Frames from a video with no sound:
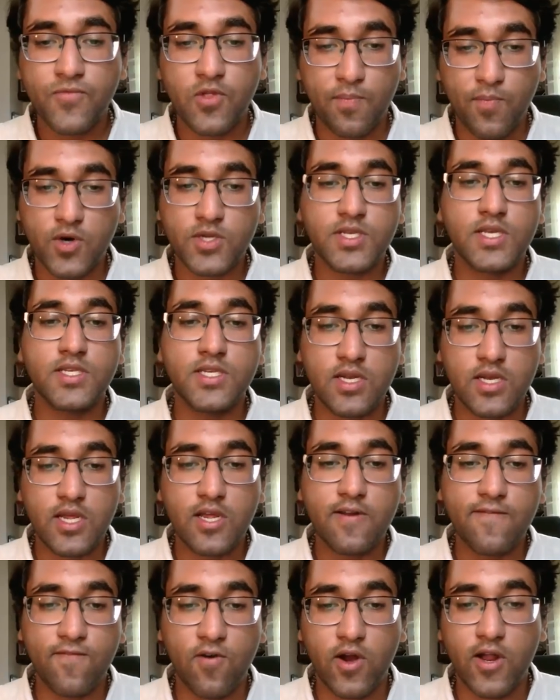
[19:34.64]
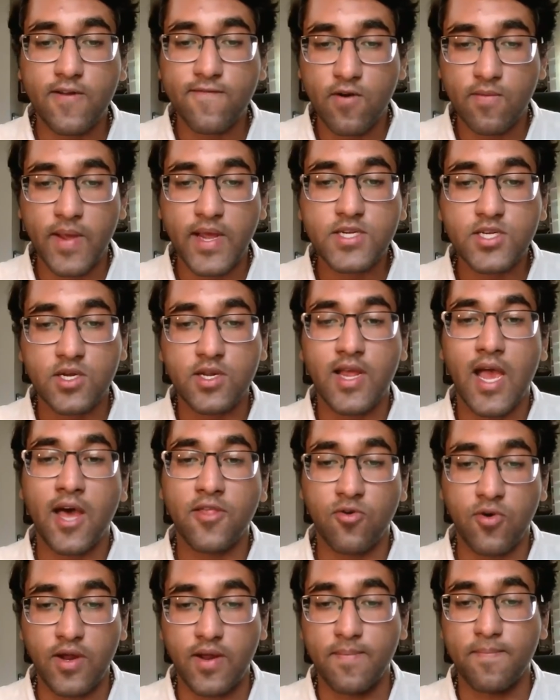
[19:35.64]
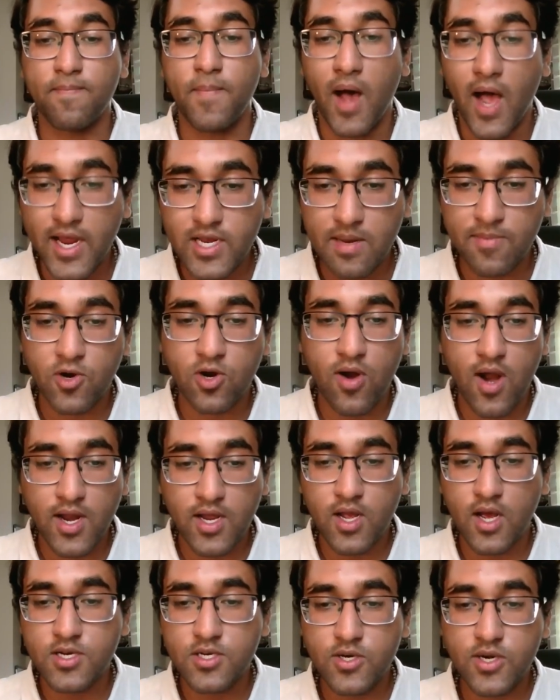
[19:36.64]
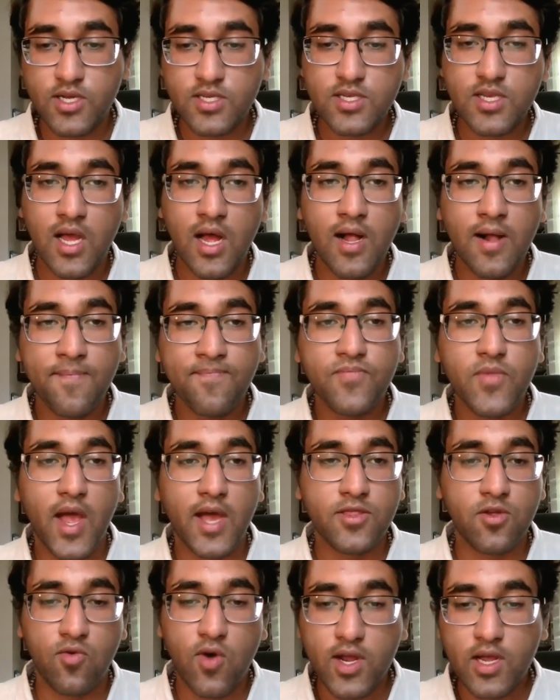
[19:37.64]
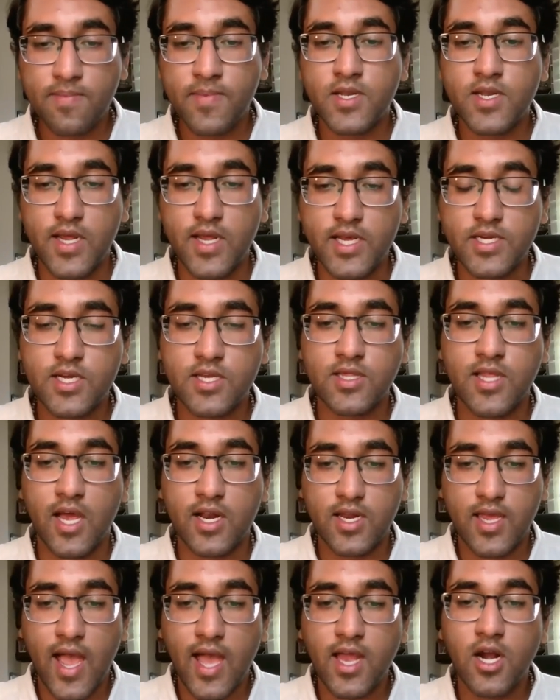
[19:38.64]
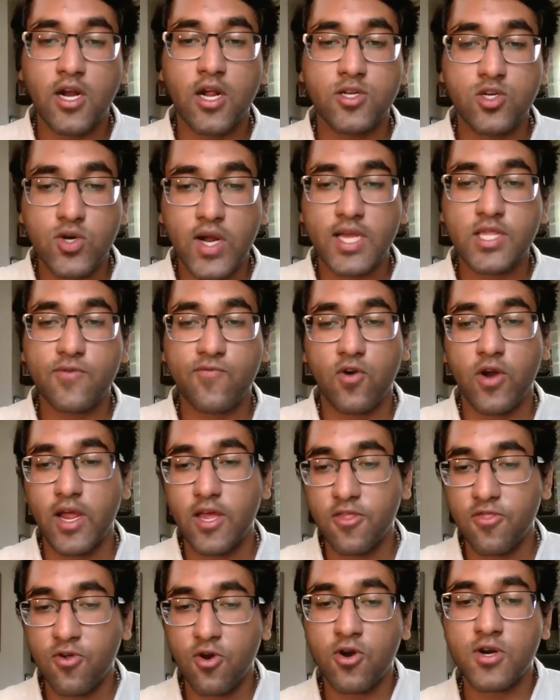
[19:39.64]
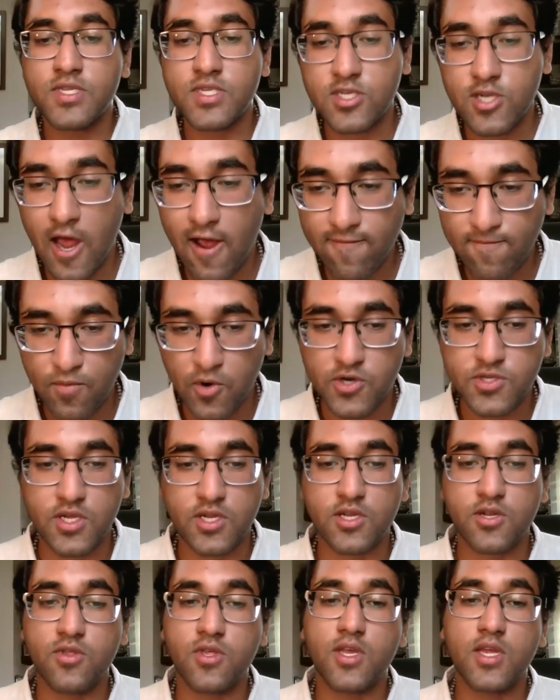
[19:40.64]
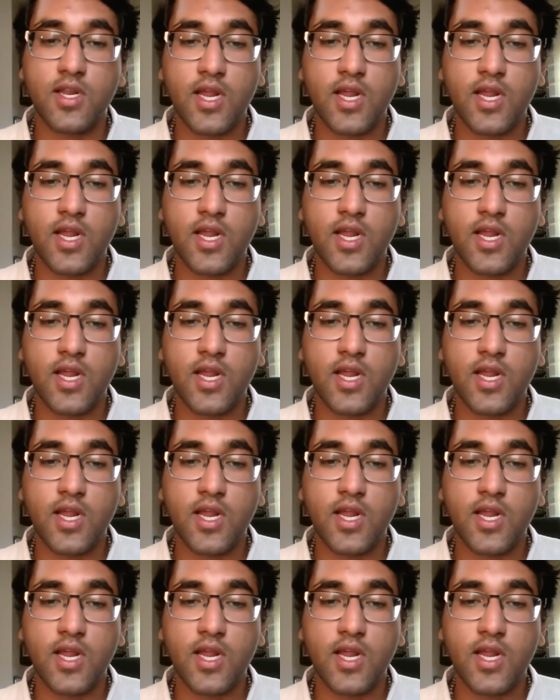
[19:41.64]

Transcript: the persistent need for information gathering by democratic countries, and the recommendation that Canada transfer a third staff person to the